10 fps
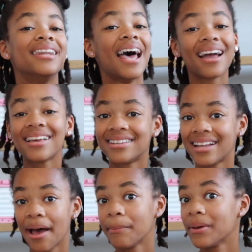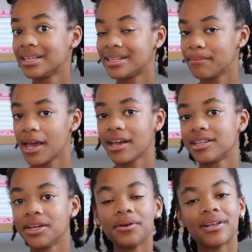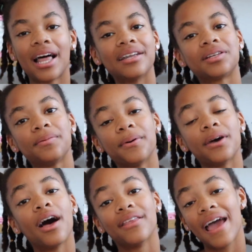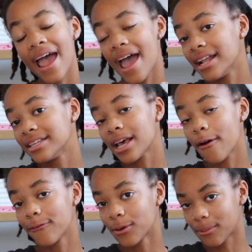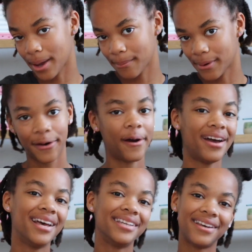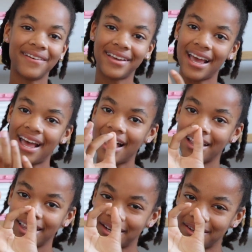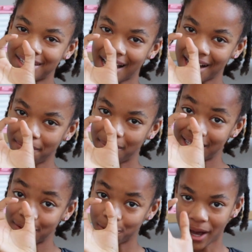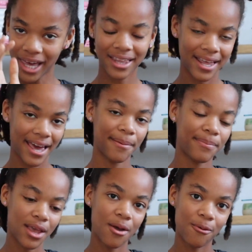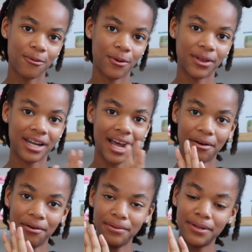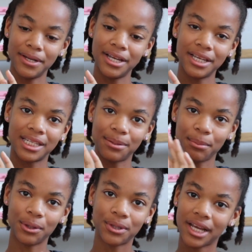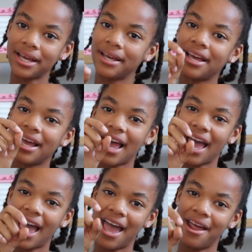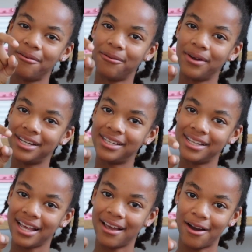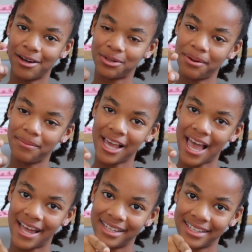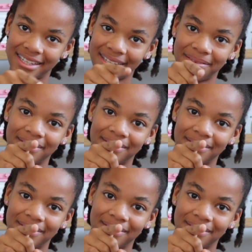next step is to make 2 clouds to put on the ends of your rainbow. So get a little tiny piece of white clay, roll it out, smoosh it, and trim the ends.